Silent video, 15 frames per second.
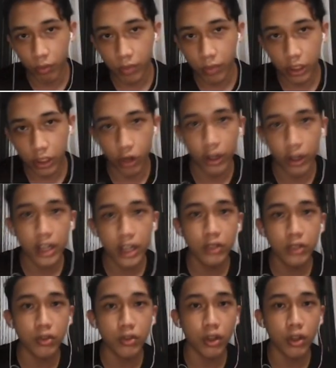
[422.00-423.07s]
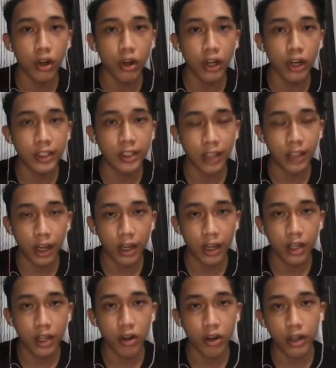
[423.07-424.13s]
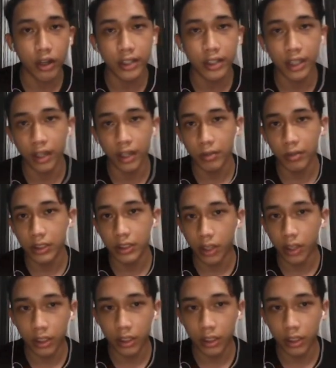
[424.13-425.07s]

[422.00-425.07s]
according to your ascending or descending method.